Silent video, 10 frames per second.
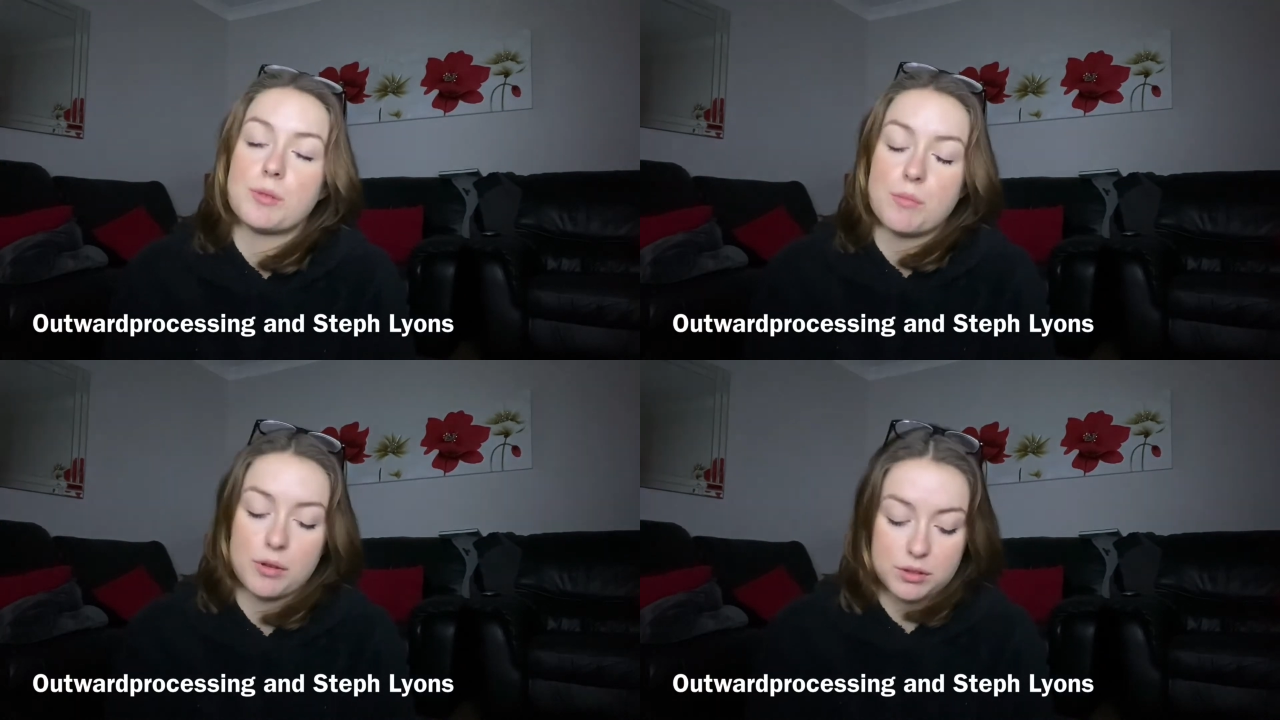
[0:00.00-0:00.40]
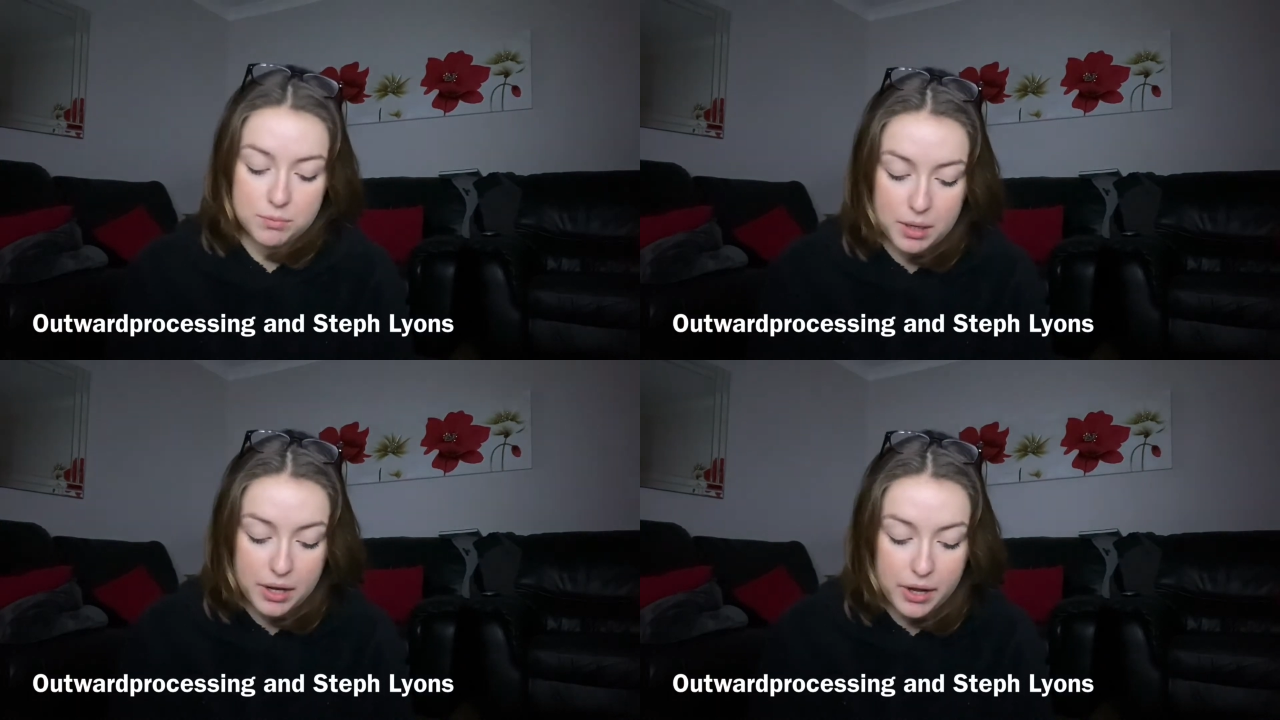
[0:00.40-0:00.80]
box
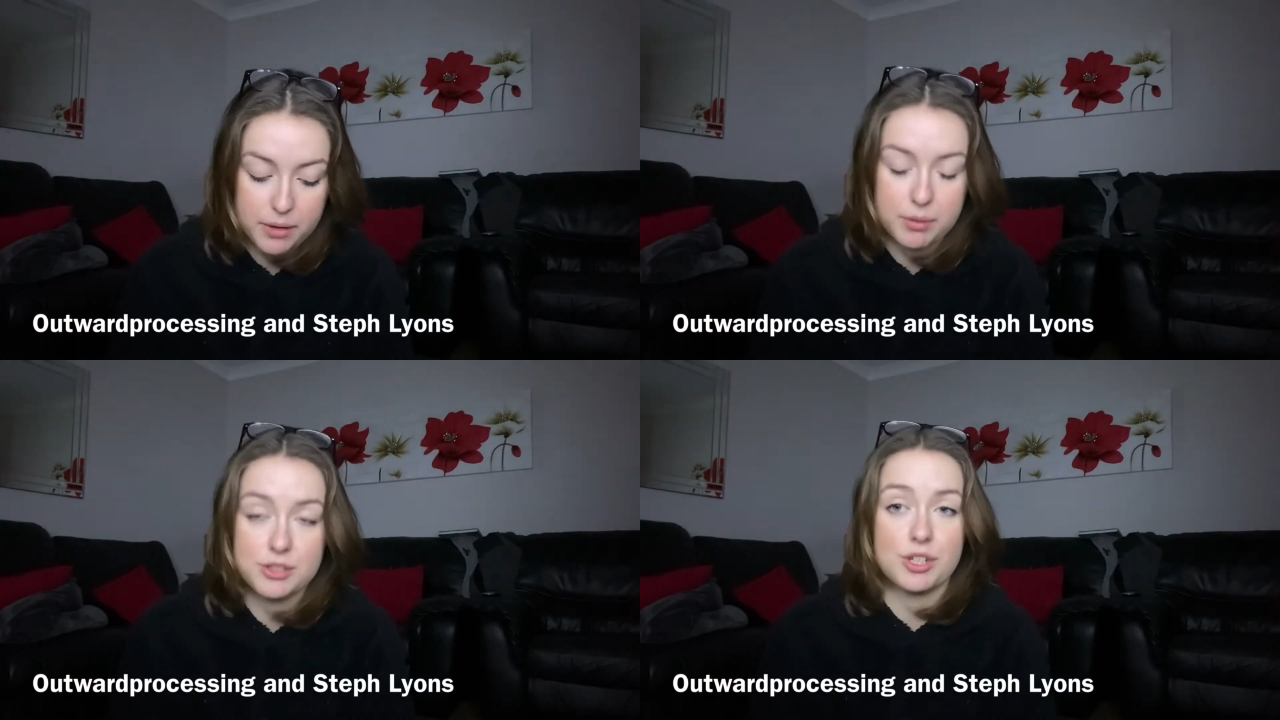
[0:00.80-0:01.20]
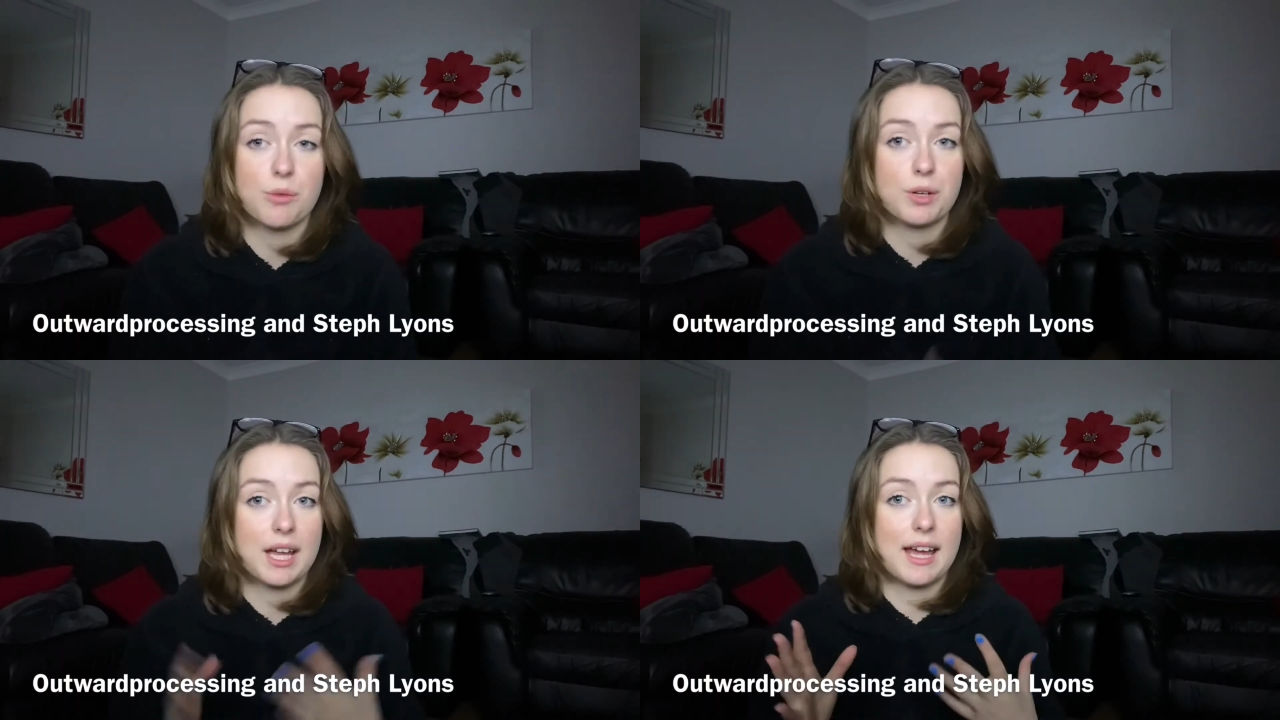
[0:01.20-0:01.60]
below because I don't want
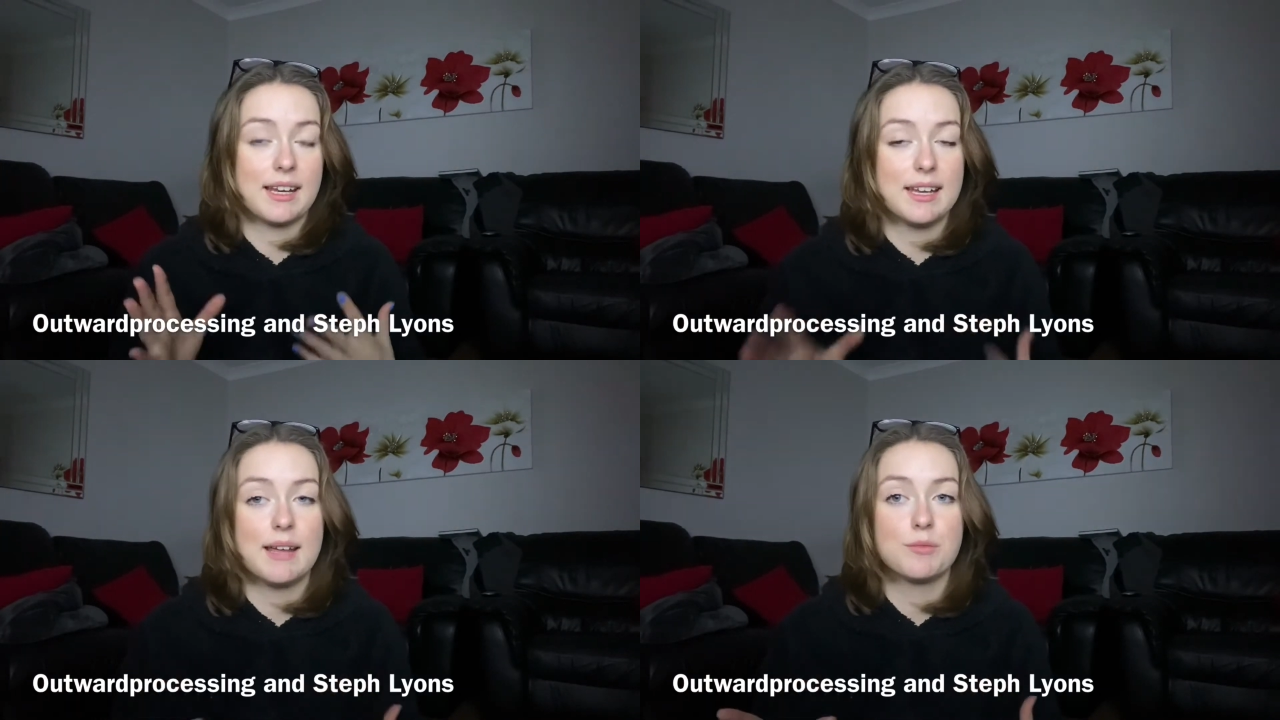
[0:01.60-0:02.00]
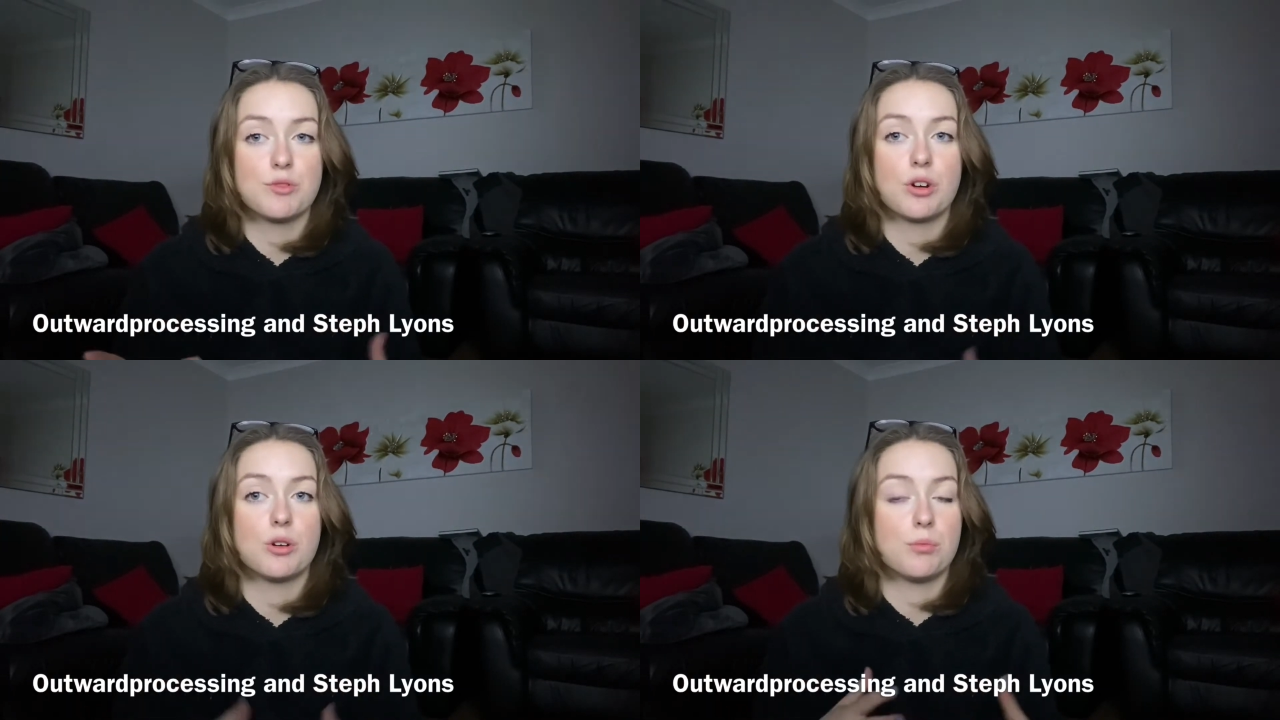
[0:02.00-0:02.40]
to get any names
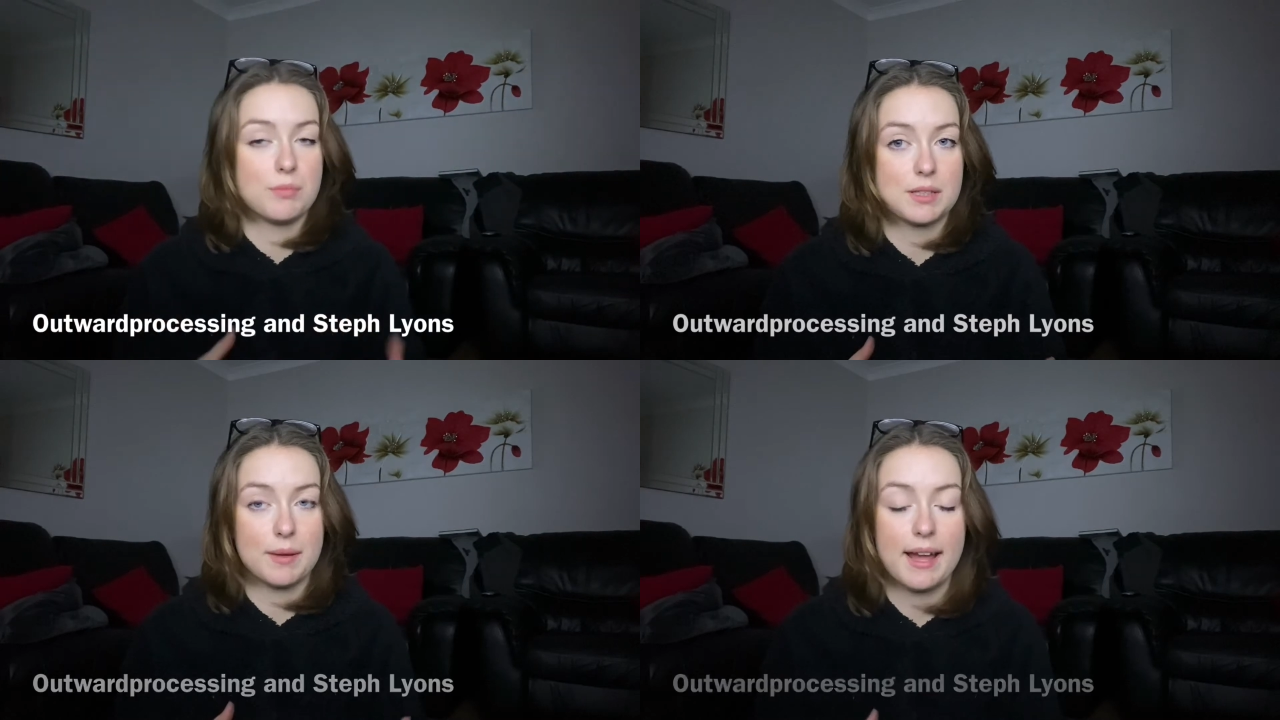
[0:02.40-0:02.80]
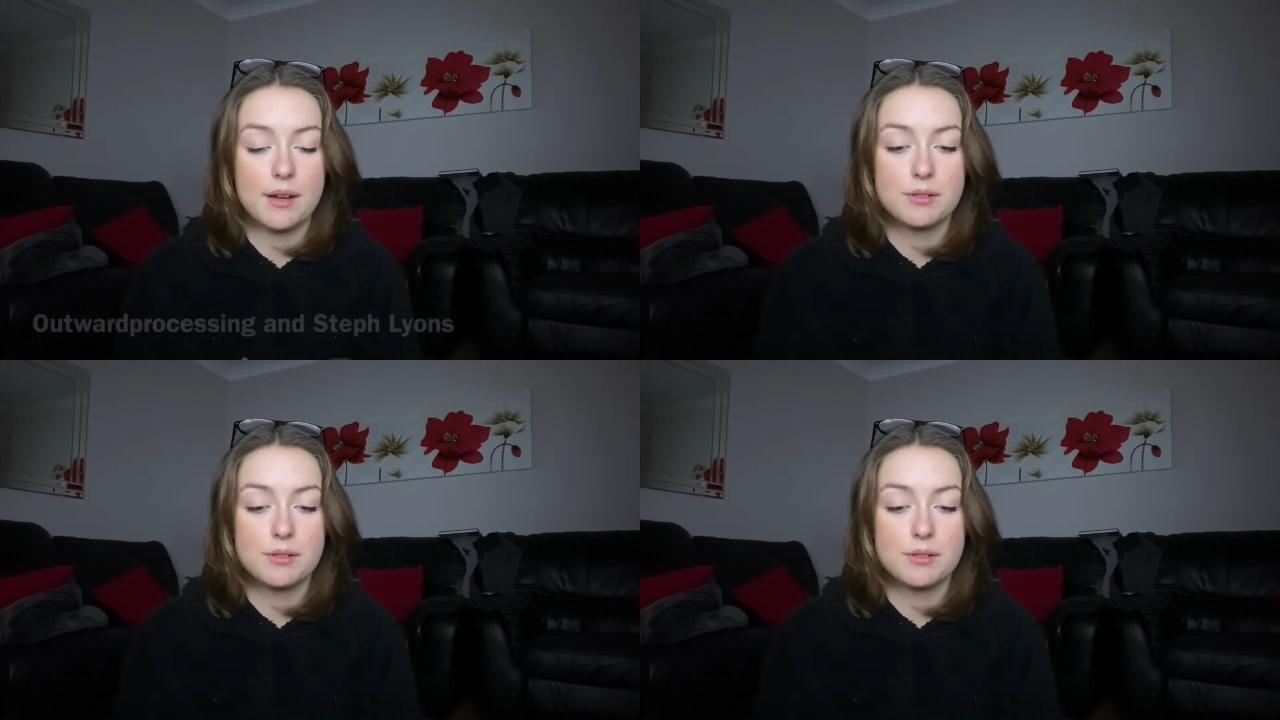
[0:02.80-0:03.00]
wrong or mispronounce.